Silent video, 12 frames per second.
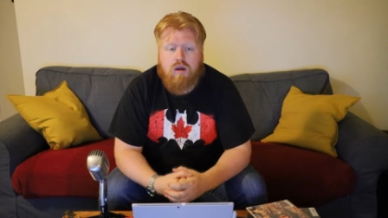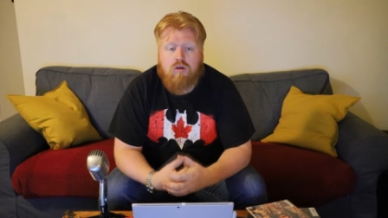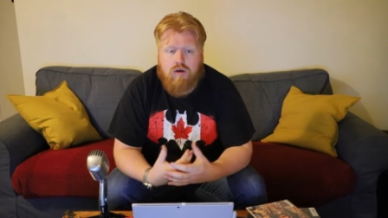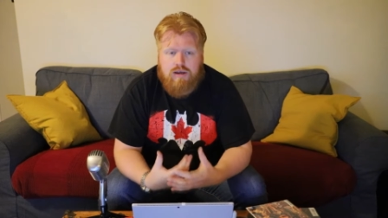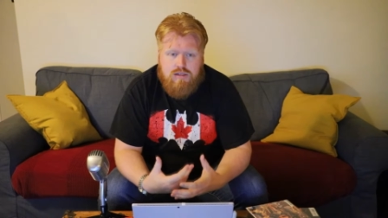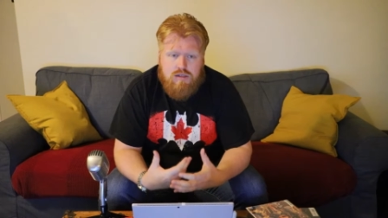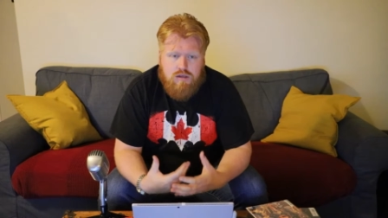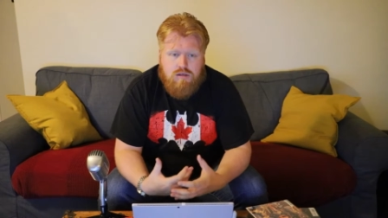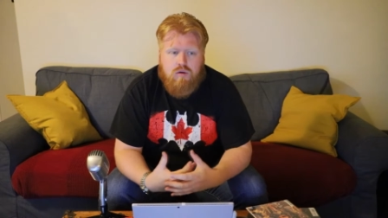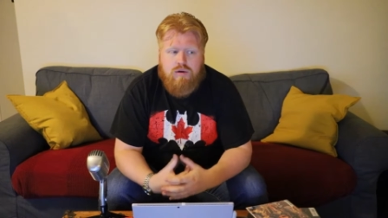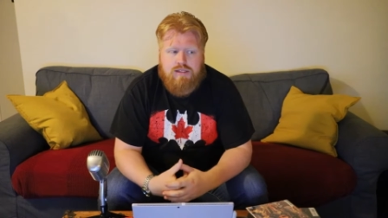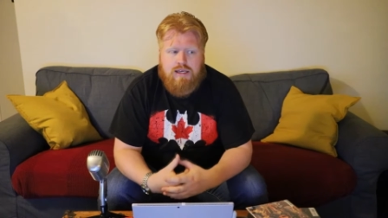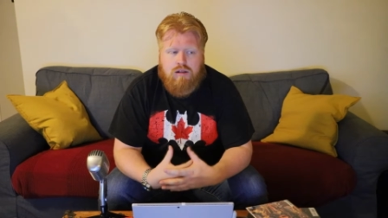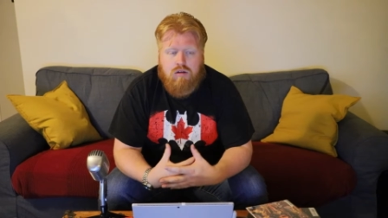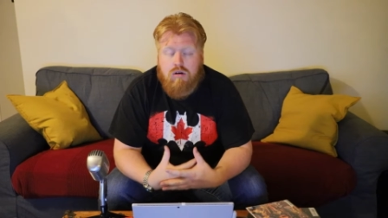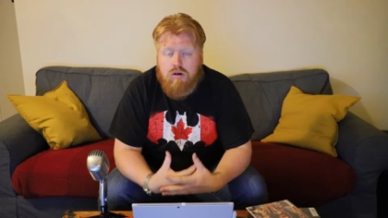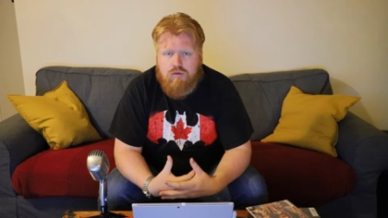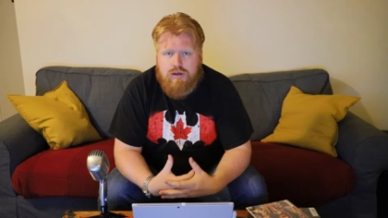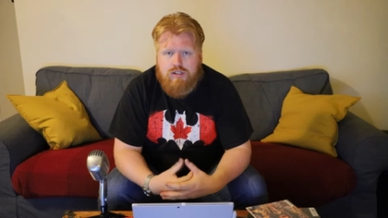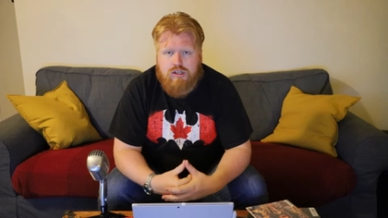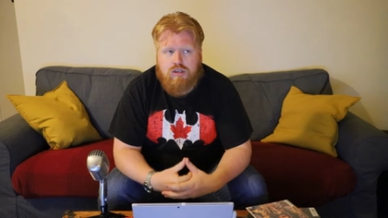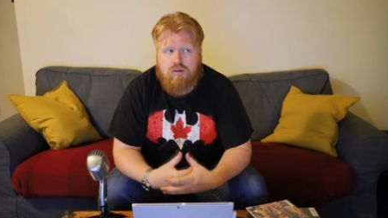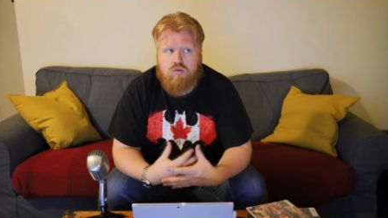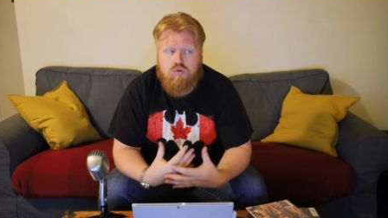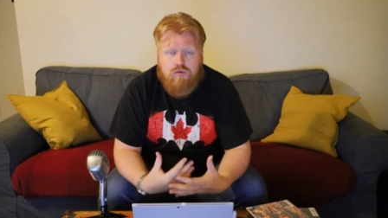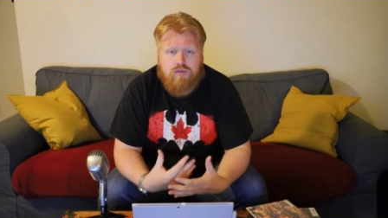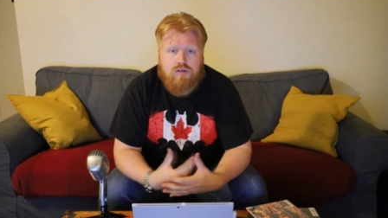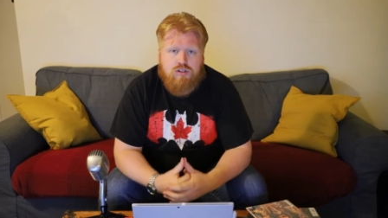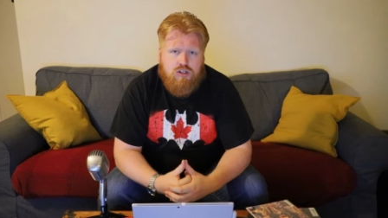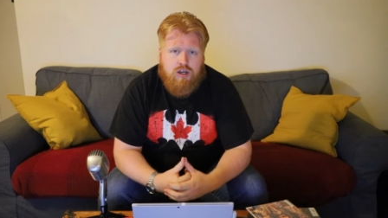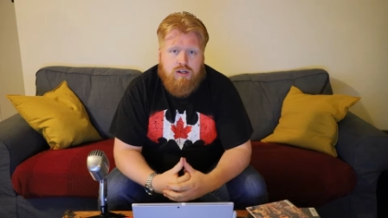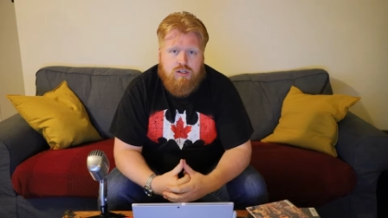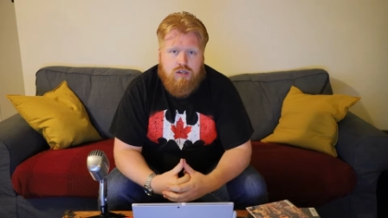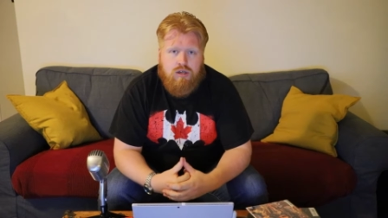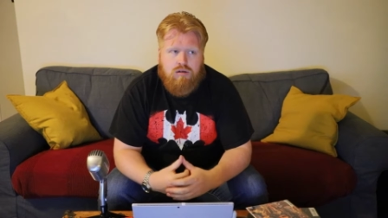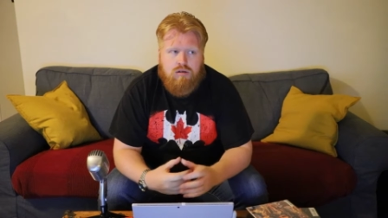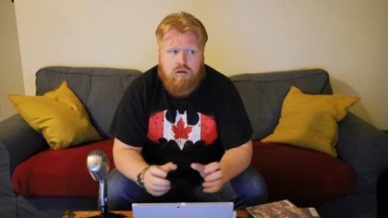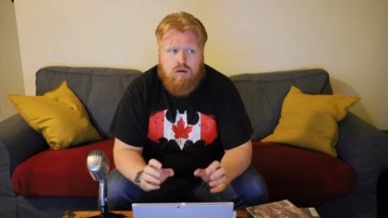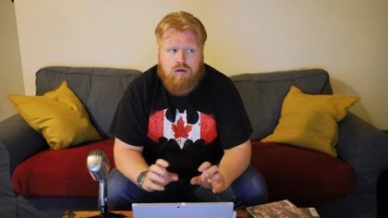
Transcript: A crisis is always a long reaching, universe changing